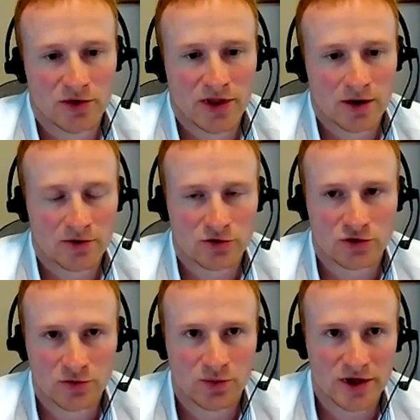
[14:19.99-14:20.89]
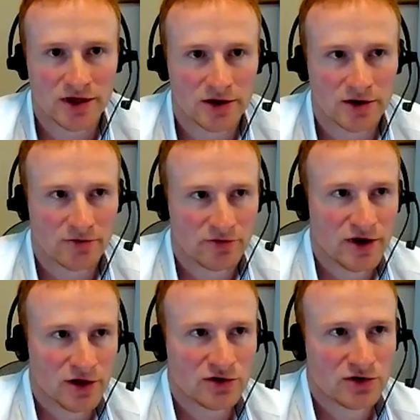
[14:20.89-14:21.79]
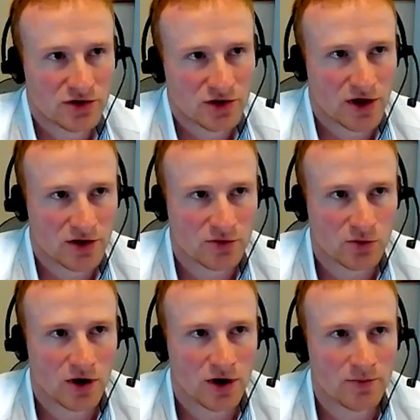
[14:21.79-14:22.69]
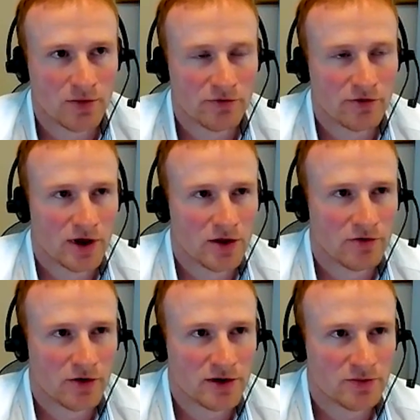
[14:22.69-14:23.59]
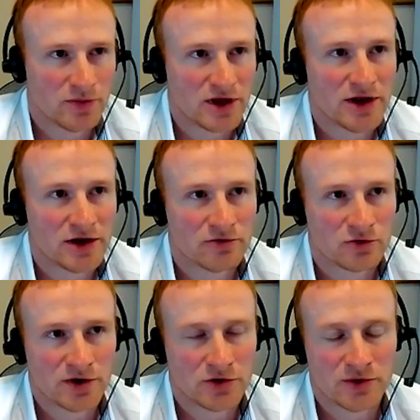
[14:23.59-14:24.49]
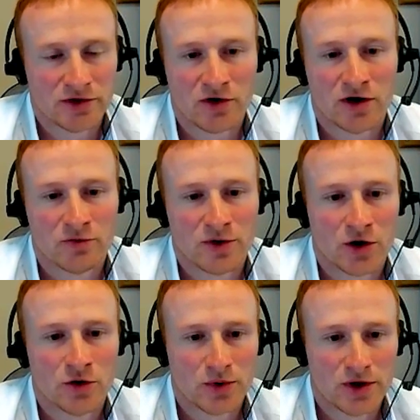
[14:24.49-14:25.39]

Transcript: and that should be finished at the very beginning of 2025, we hope,